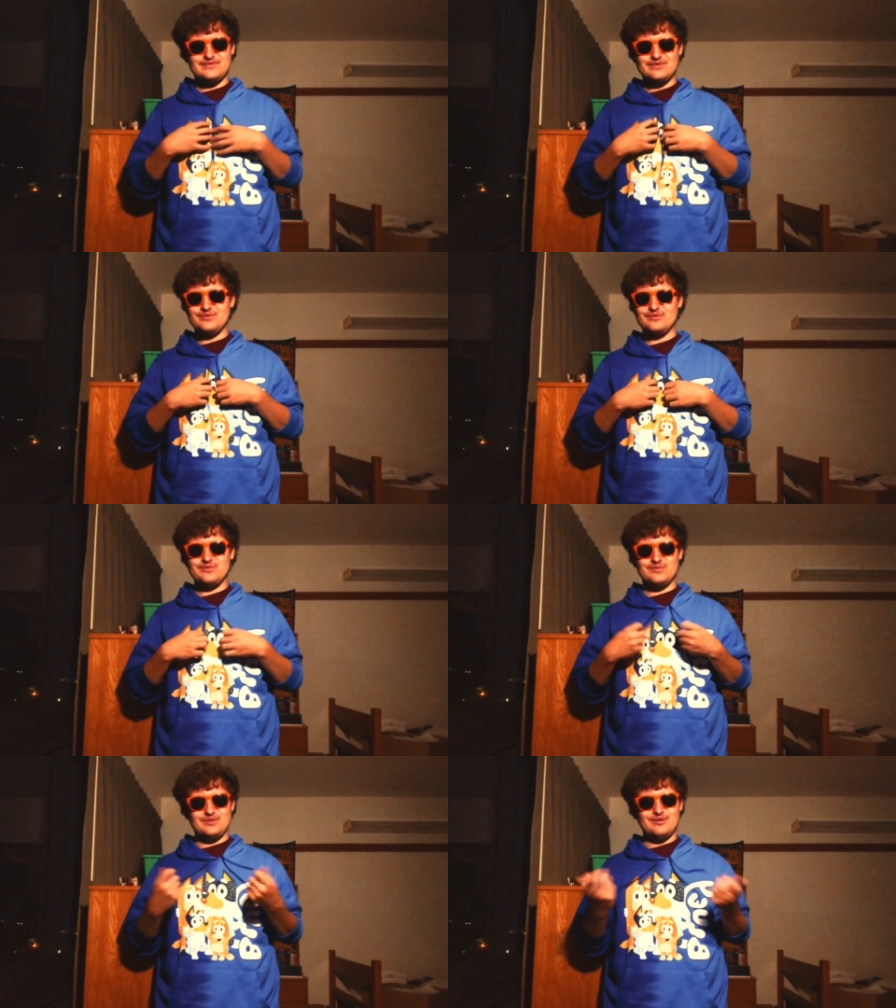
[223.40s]

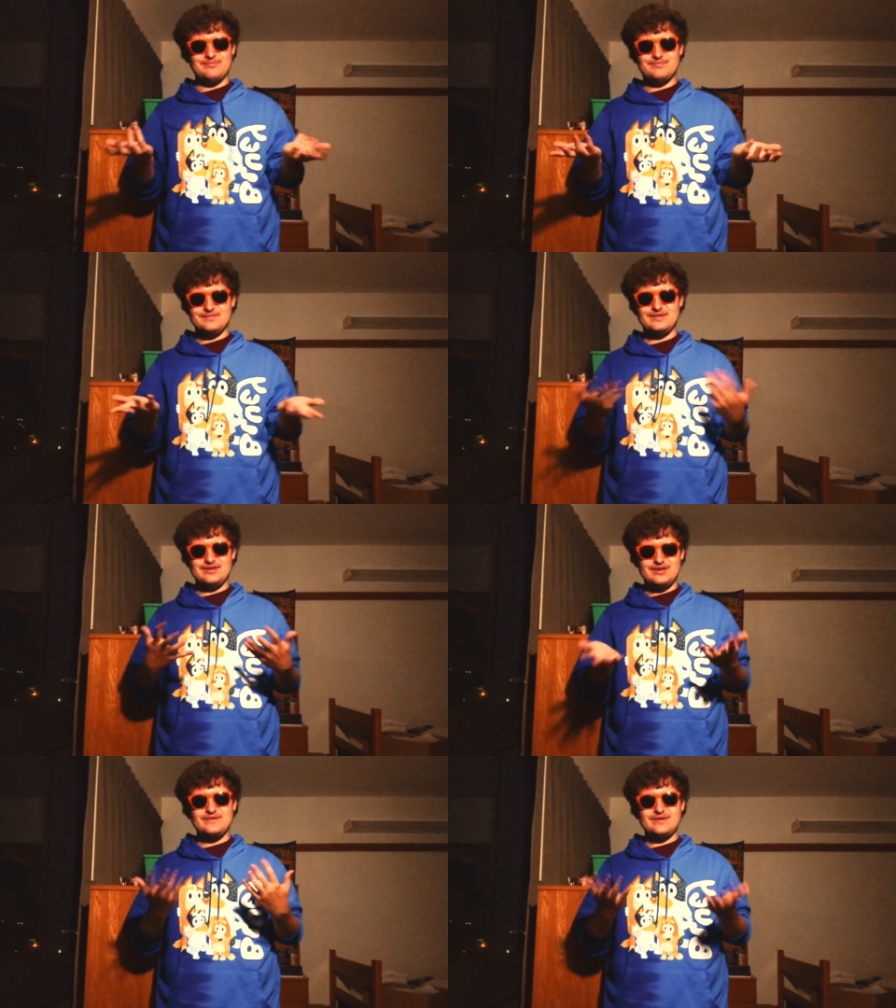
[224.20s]
well,
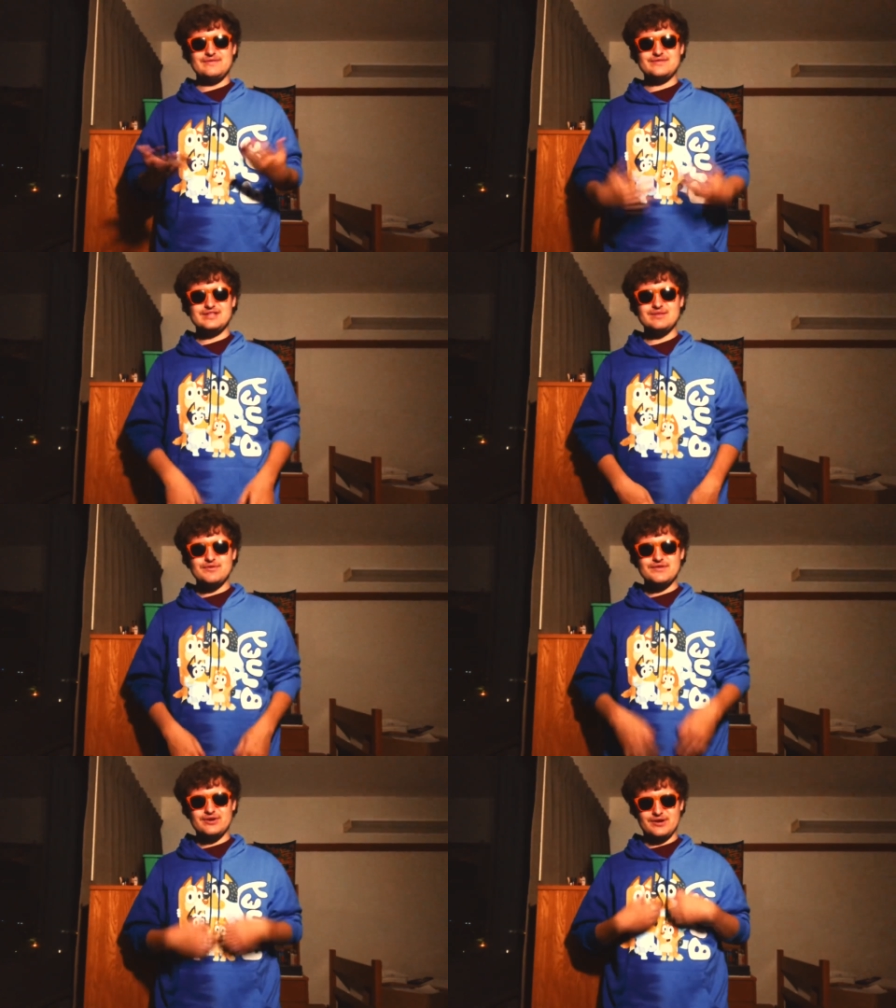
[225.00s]
if you've seen the
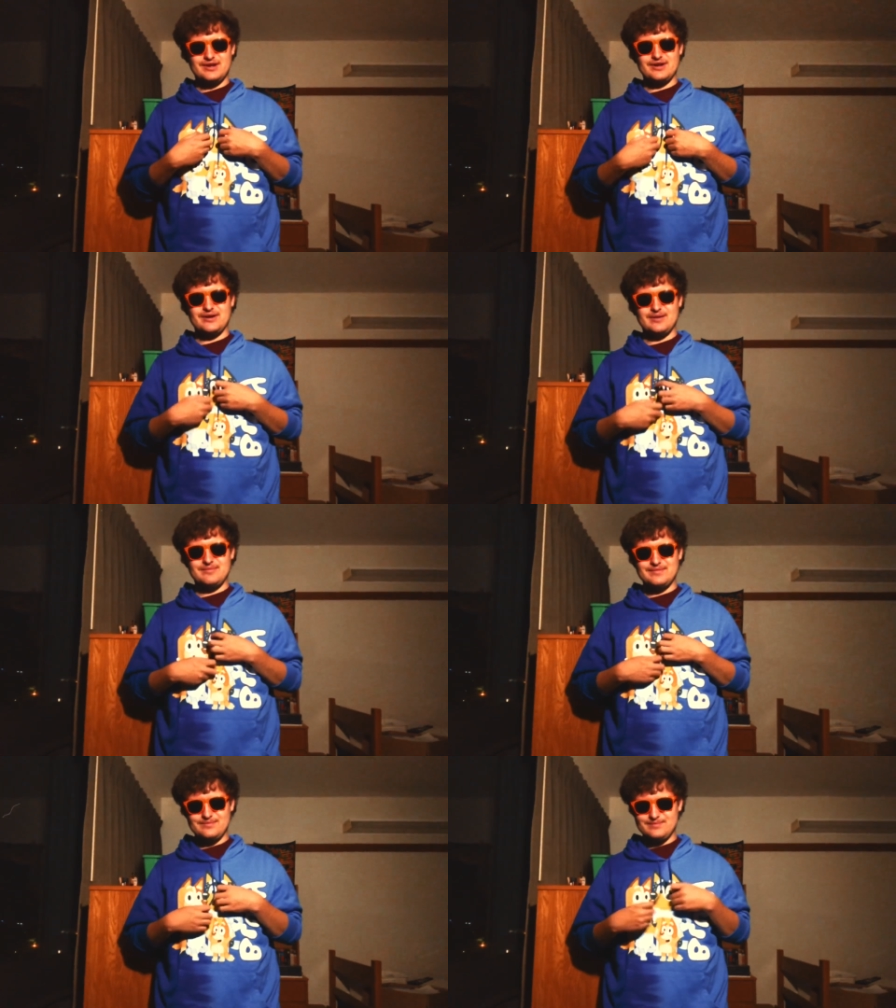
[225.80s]
movie, you already know.
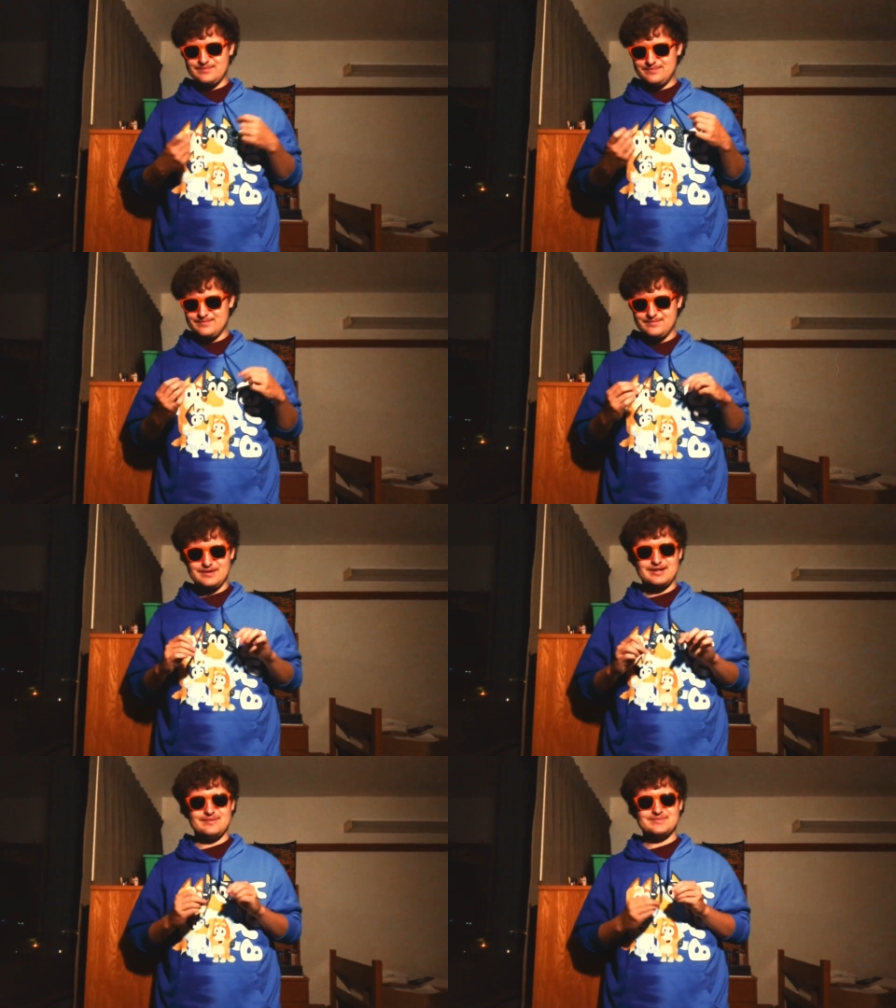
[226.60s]

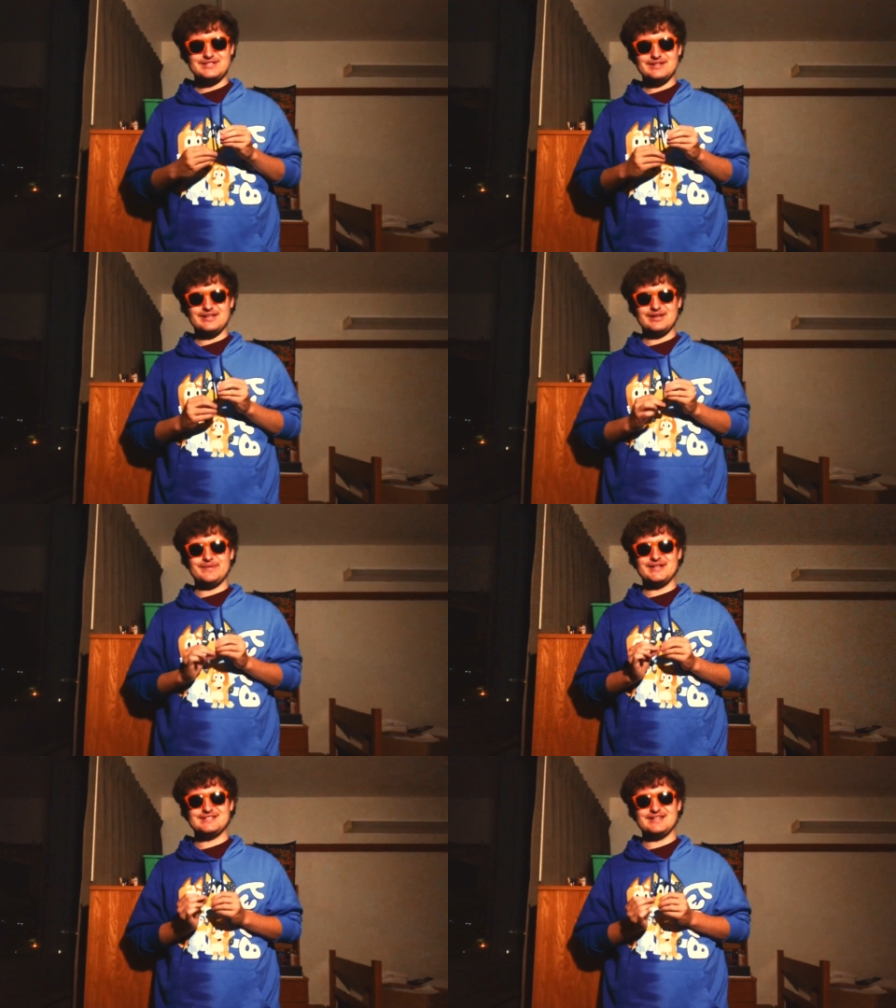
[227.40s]
I'm still, like, a
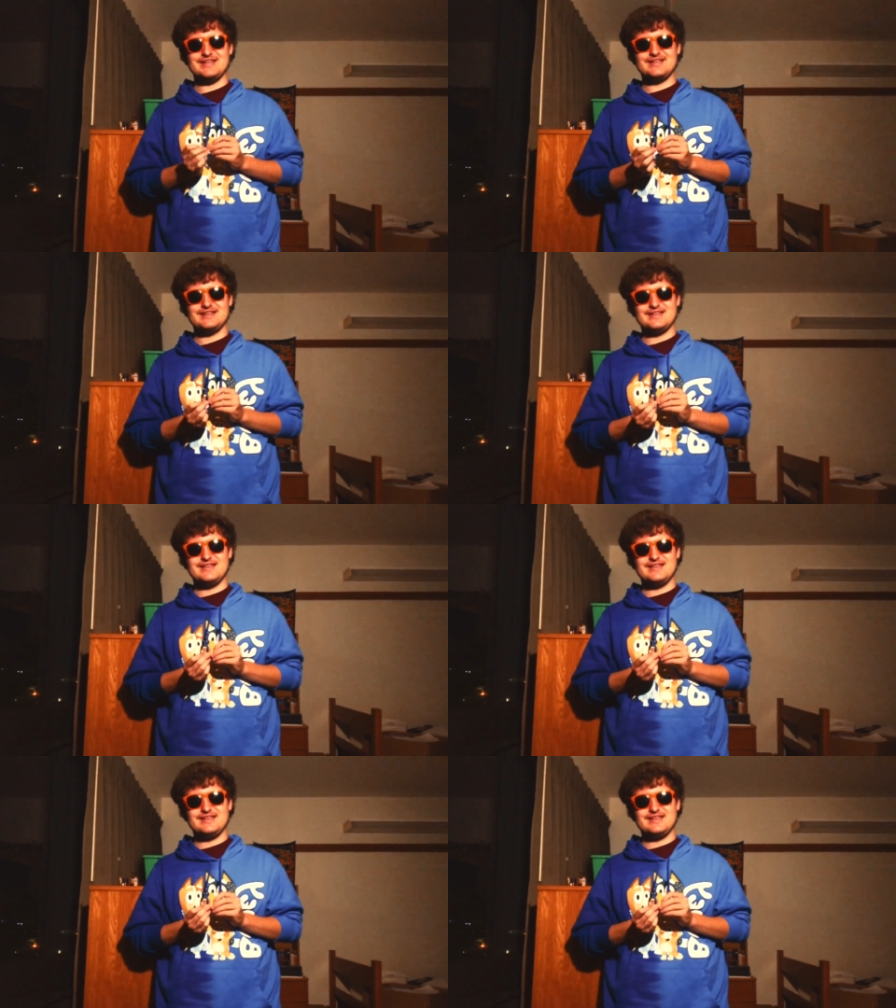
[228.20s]
bit, like,